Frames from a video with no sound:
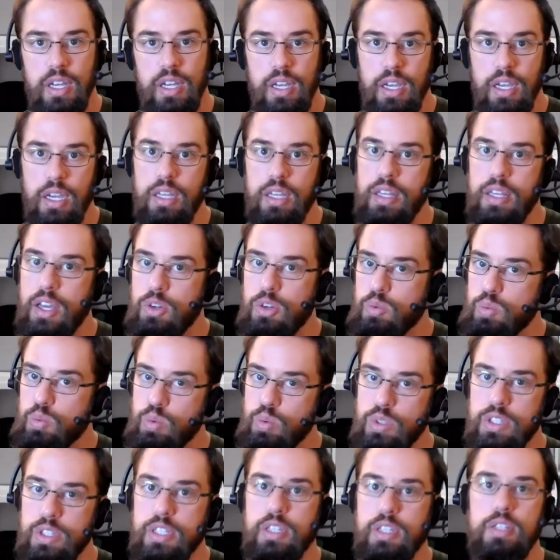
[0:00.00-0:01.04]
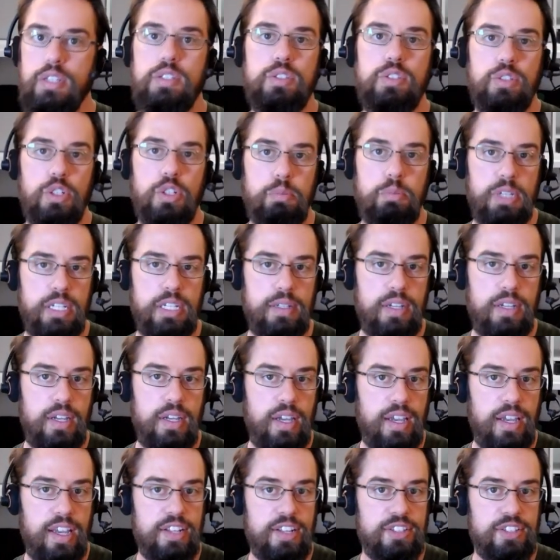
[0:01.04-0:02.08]
And that really concerned me.
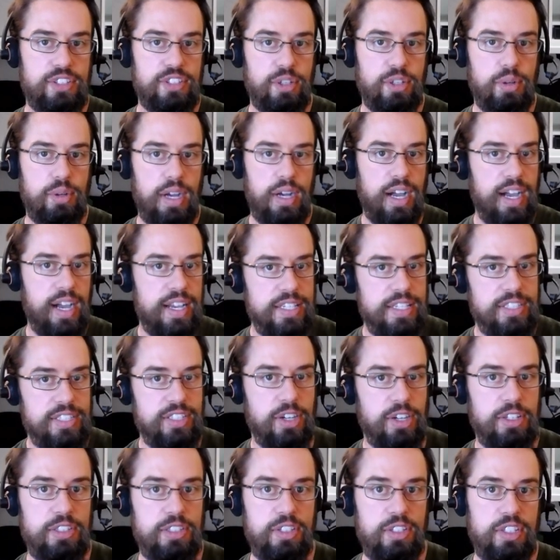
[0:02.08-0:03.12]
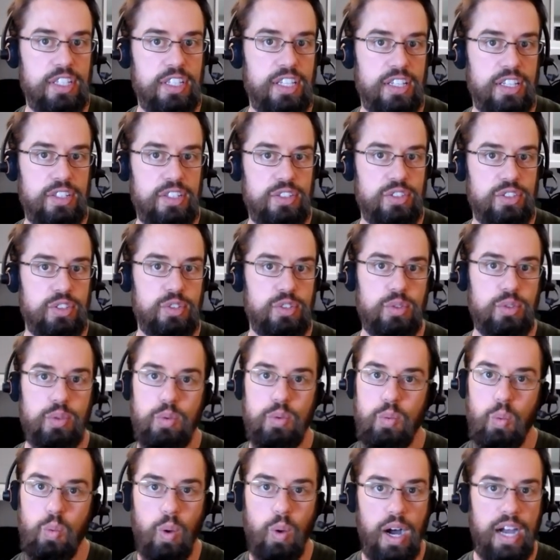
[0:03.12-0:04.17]
And so I started looking into
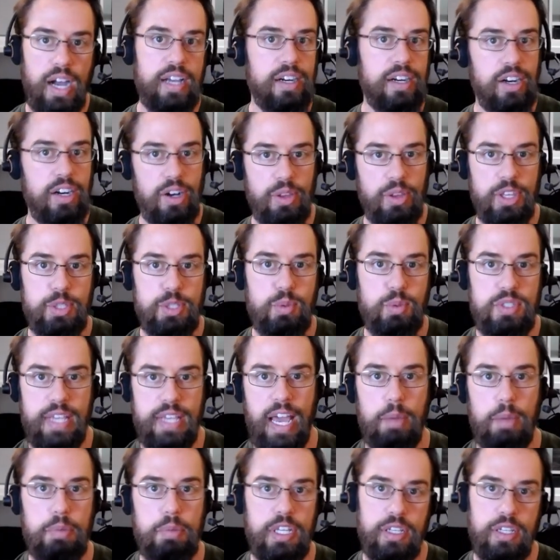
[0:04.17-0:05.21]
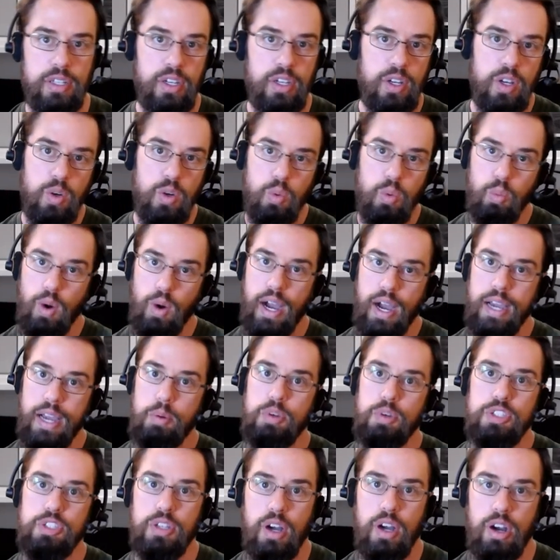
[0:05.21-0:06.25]
why all this was happening. Why
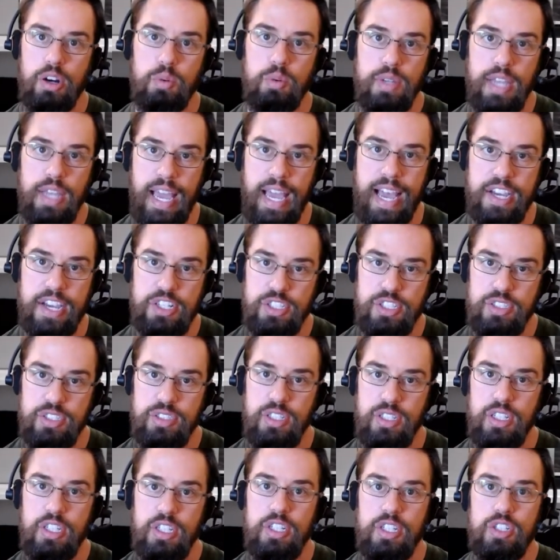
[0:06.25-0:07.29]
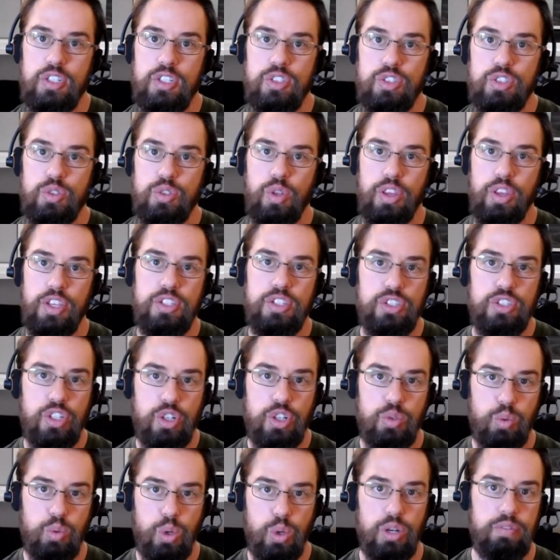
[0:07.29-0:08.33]
was our reaction to this
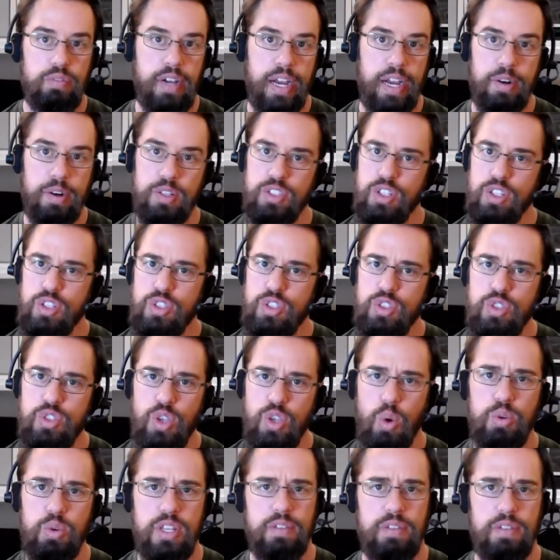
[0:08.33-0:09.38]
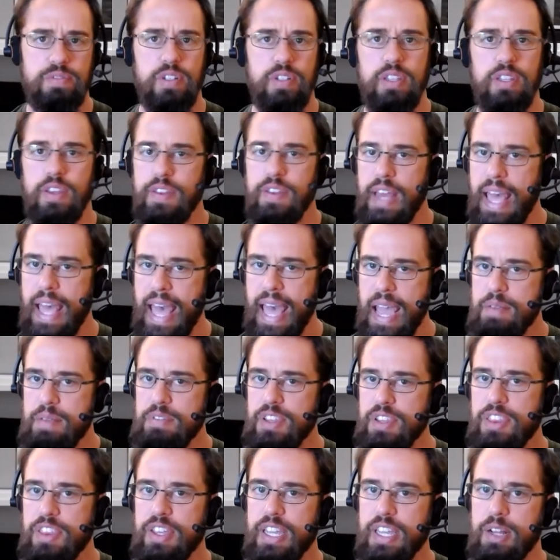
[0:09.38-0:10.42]
coronavirus so different than
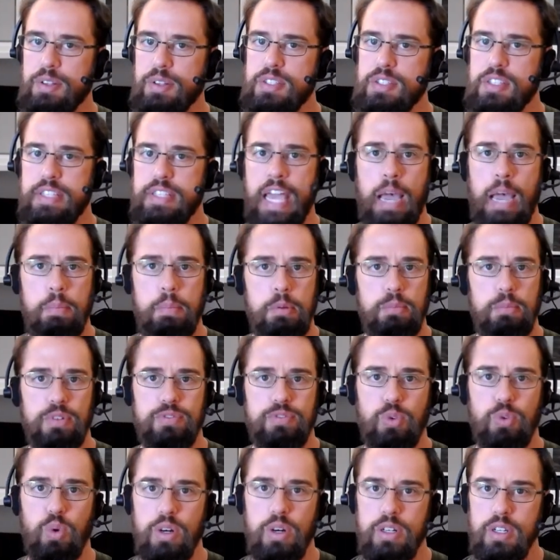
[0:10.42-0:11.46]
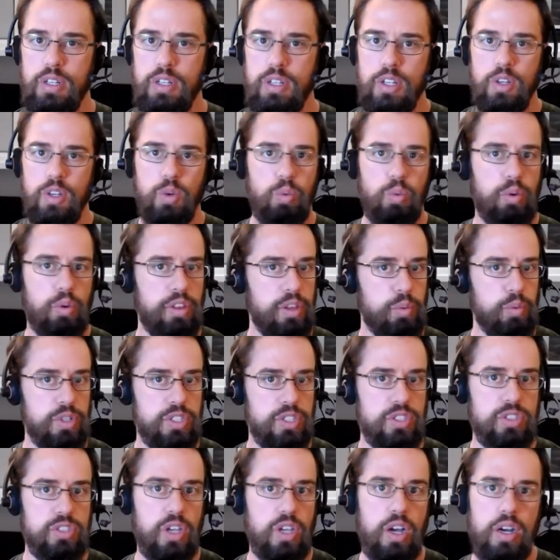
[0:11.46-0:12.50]
everything else that's happened before, whether it
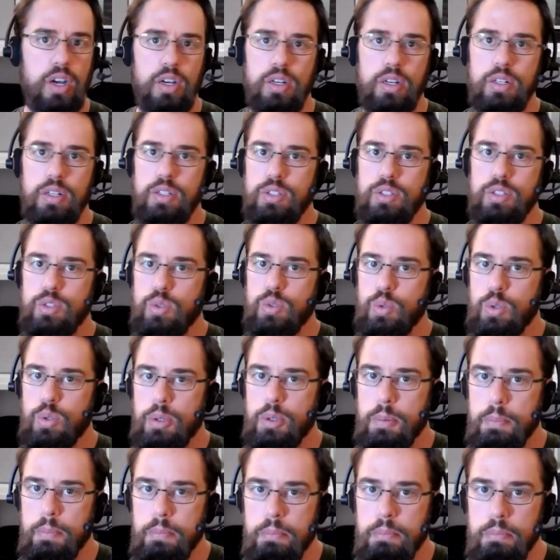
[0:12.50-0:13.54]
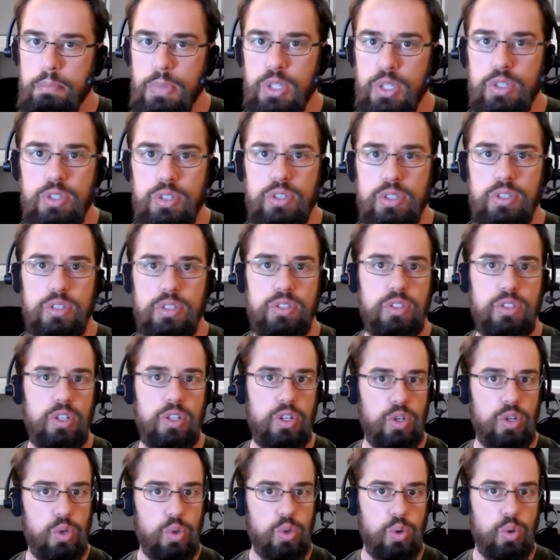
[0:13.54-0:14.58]
was SARS or MERS
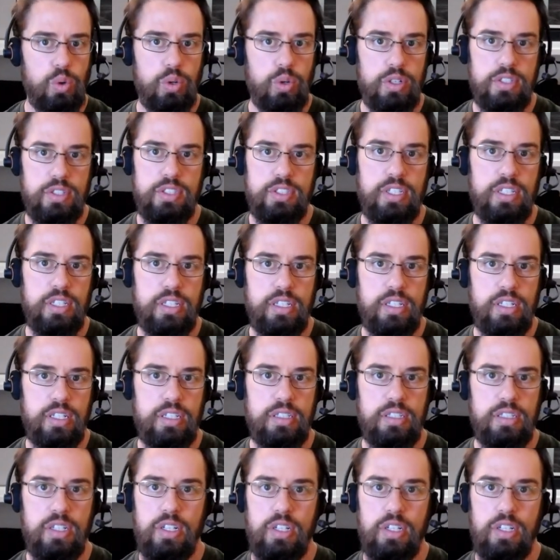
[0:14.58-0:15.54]
or Zika